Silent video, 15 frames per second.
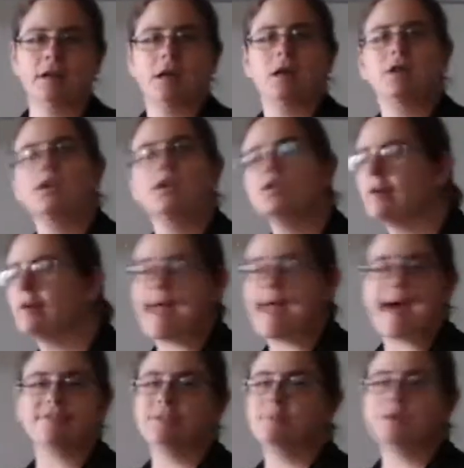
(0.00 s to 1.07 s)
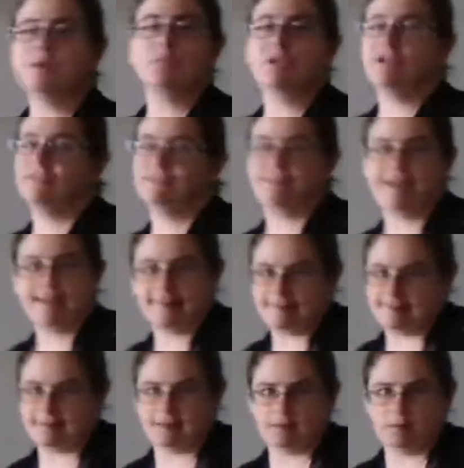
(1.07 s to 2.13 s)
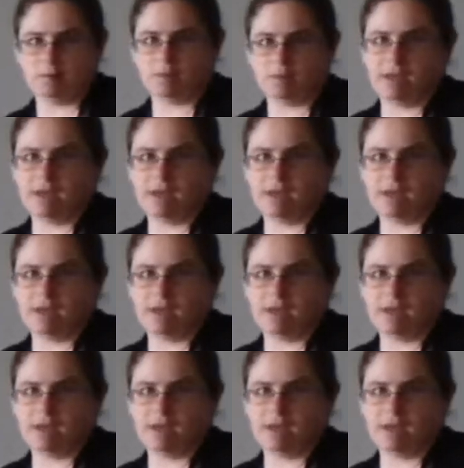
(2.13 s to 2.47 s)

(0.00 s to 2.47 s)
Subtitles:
You don't have to be real fancy, okay,